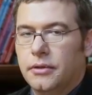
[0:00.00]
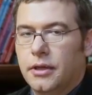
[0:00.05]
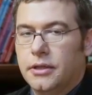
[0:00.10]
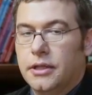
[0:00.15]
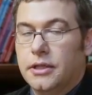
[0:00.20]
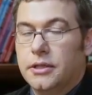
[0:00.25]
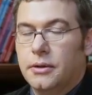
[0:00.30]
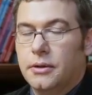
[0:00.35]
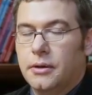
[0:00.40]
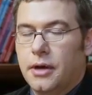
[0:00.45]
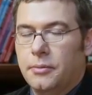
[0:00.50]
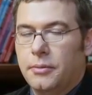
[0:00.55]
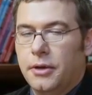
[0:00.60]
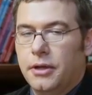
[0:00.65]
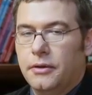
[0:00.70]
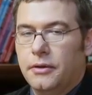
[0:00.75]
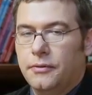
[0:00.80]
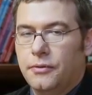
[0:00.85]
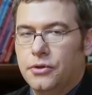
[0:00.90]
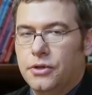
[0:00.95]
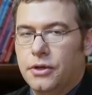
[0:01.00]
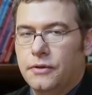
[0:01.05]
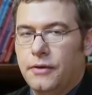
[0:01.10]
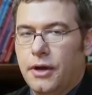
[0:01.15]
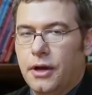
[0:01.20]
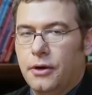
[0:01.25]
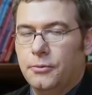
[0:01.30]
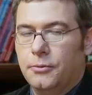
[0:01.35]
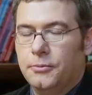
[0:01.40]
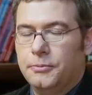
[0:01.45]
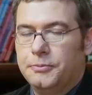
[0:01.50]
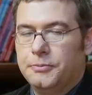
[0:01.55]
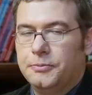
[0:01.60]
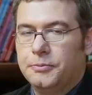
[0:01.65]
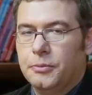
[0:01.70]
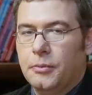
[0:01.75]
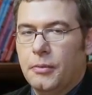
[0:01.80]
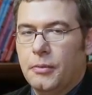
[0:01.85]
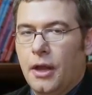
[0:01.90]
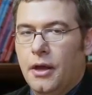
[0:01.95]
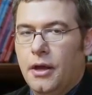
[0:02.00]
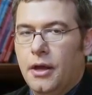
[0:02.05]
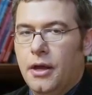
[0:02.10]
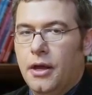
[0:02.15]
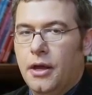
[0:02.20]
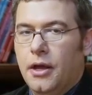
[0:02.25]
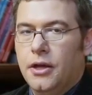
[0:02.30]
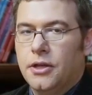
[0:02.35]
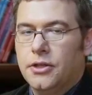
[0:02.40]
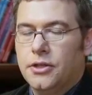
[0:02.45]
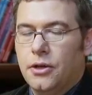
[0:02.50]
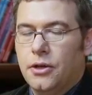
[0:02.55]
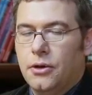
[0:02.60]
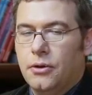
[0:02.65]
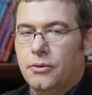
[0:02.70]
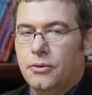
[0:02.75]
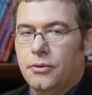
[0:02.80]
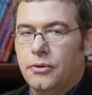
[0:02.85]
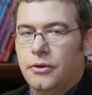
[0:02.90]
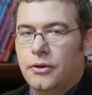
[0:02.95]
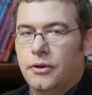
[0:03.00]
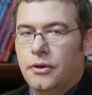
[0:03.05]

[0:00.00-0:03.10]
describing the future value. So